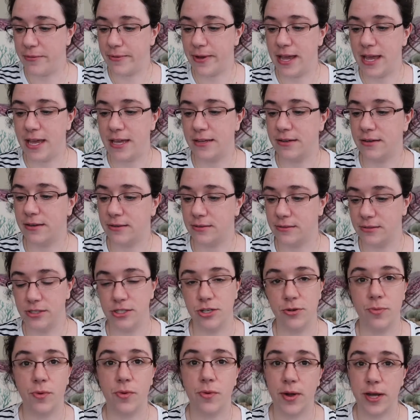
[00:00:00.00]
weight
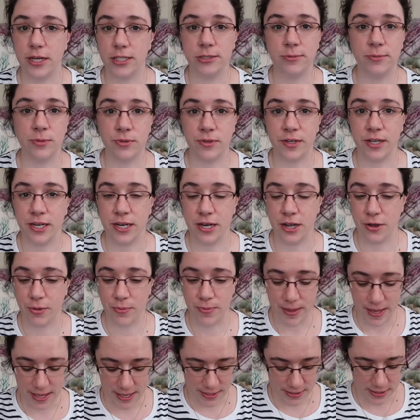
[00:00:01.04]
superwash merino
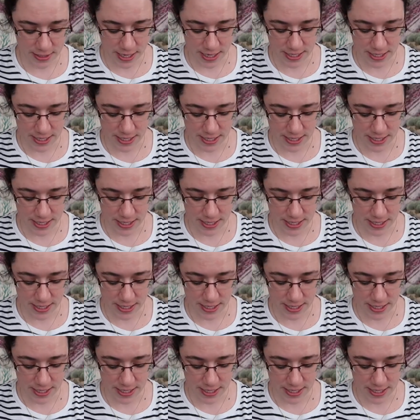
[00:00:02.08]
base.